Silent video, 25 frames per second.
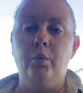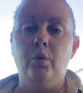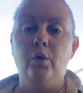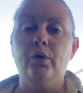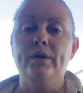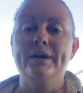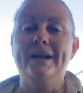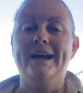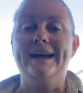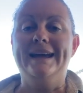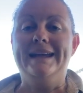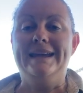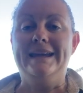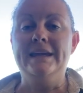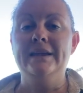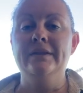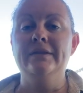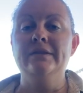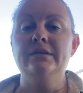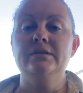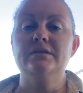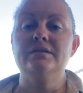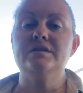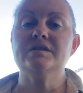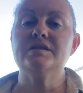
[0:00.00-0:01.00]
water
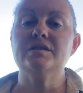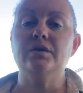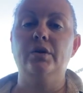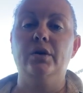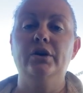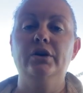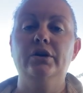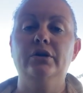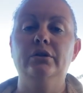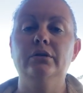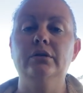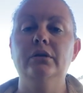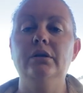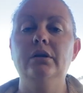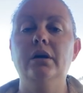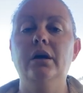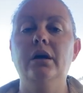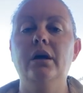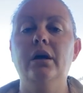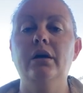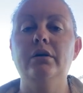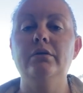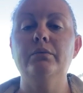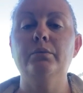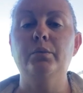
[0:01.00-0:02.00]
in the soil
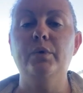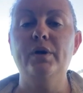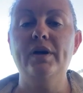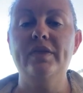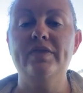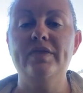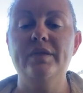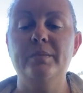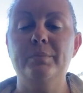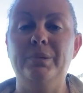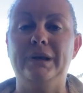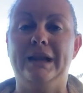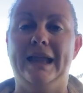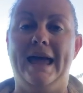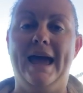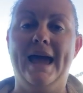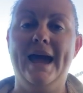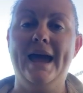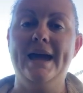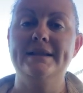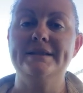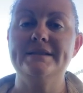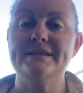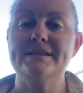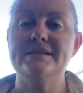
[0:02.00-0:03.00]
with the
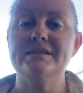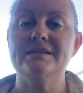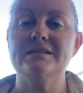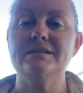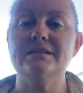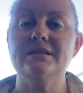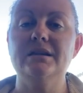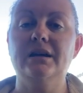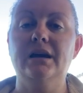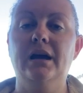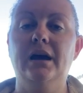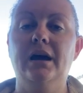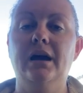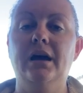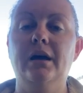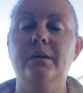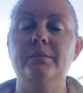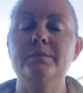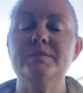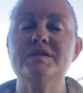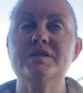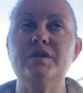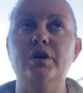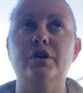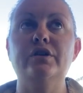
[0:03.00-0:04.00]
plants,
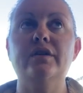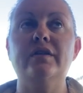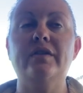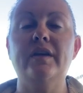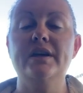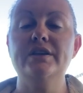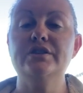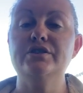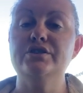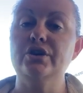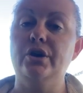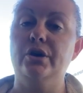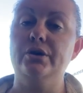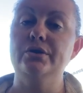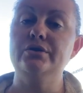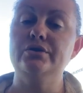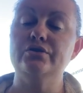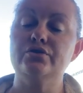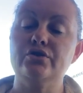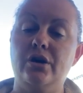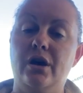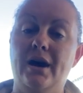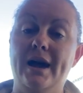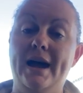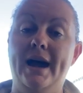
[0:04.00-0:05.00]
so that they don't
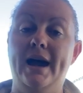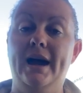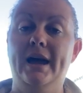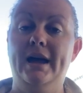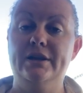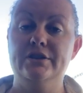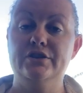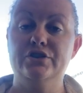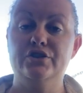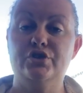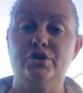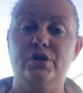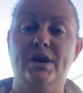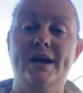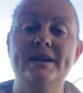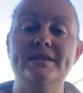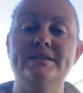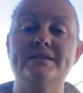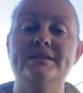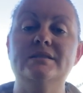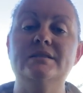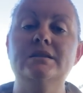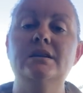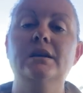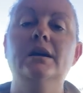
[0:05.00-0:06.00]
dry out and
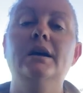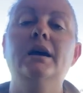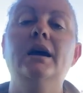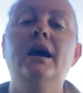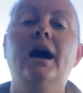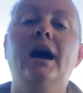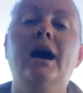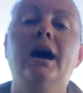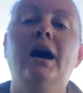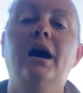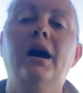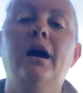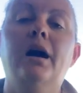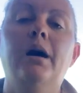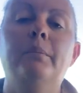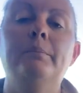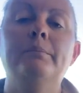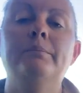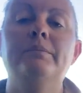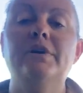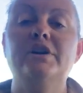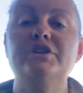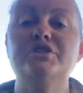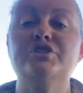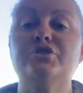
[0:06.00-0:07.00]
stress.
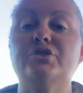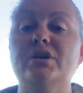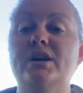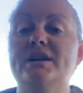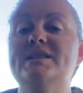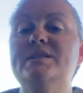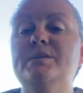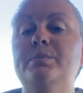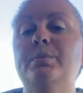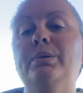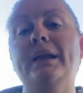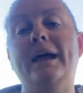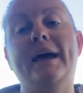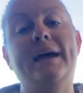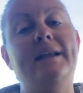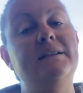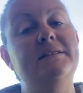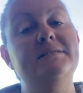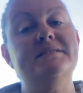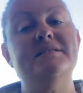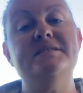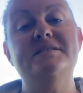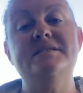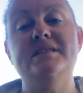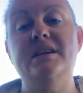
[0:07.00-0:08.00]
A stressed plant
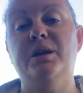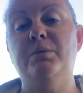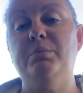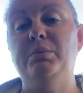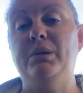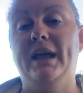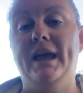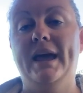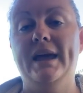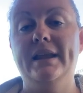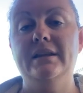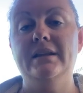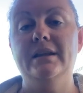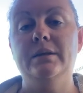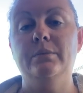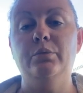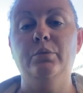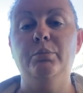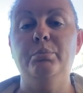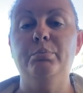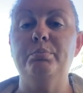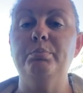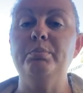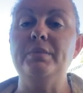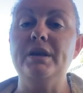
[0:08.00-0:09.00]
is a sick plant.
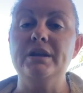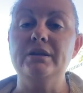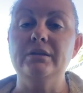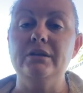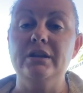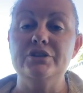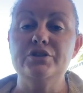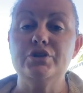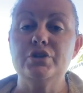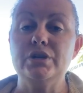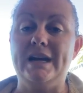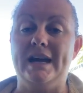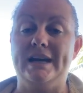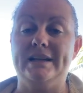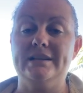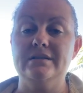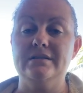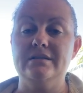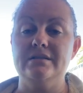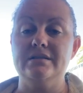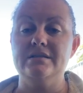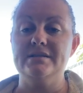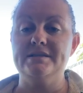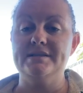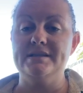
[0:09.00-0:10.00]
It'll
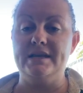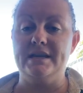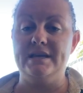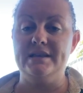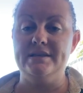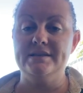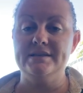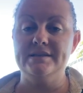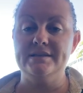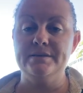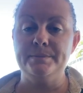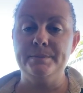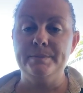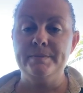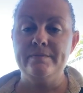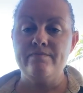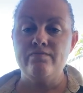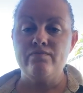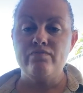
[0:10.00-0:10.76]
attract the disease.